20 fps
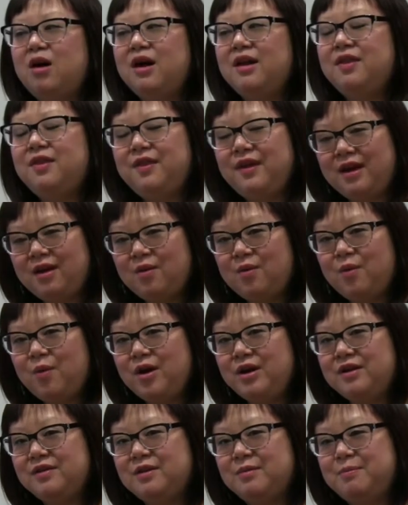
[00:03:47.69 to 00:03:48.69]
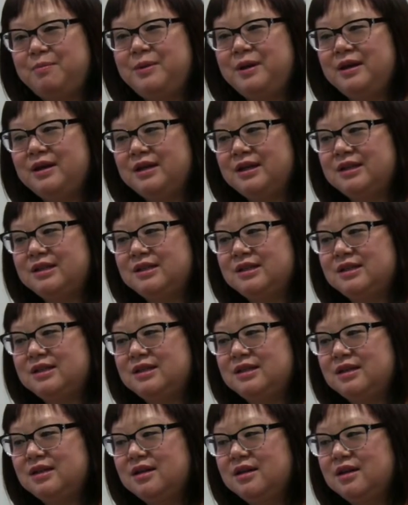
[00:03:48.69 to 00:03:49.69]
I think one of the
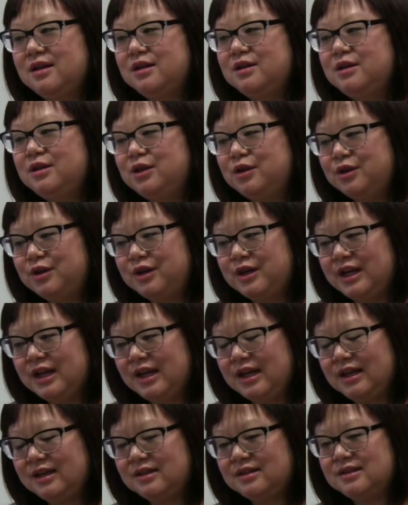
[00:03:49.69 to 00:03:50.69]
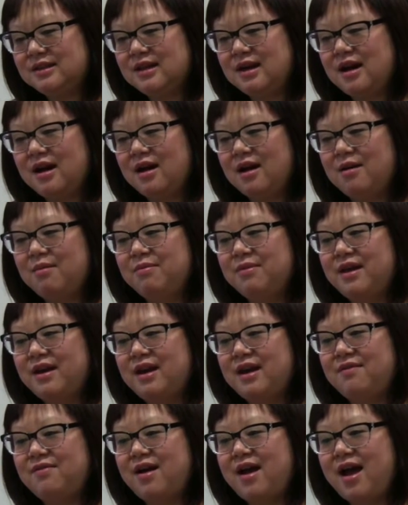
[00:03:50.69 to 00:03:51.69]
biggest learnings that
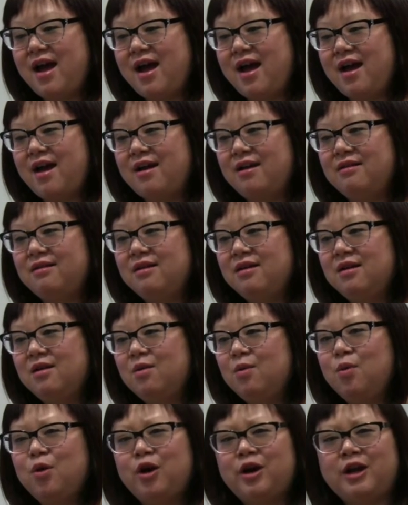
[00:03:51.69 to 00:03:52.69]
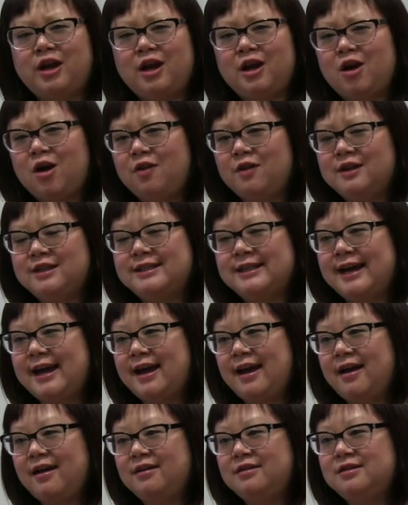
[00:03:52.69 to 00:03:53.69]
I've had working on the
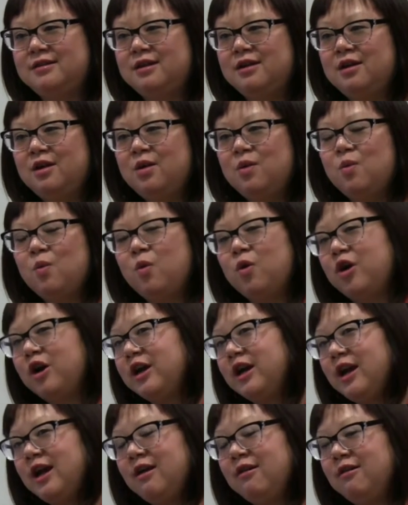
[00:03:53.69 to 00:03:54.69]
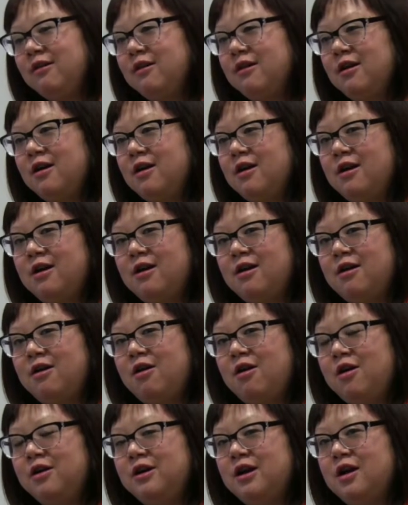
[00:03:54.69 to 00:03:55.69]
DATT, working
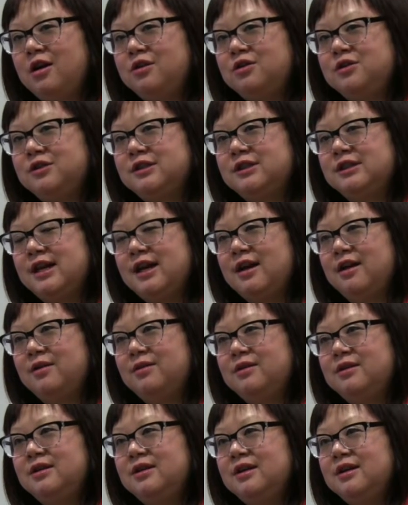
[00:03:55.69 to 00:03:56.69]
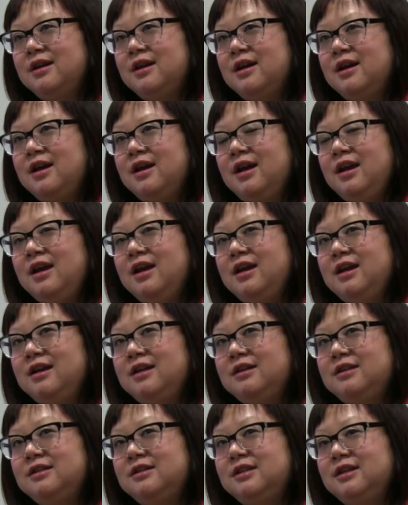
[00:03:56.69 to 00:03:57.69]
on ultrasound,
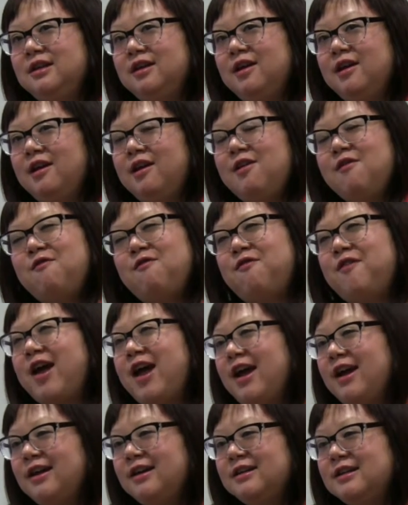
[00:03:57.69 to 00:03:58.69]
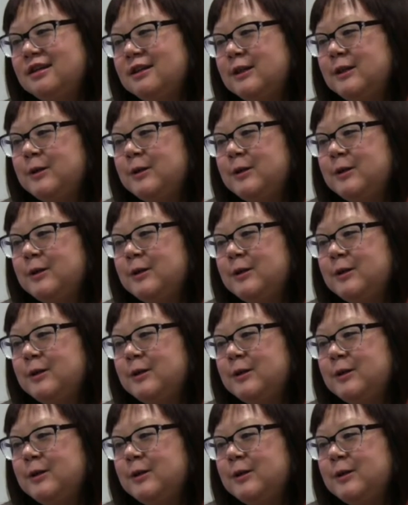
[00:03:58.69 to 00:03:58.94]
is, in fact,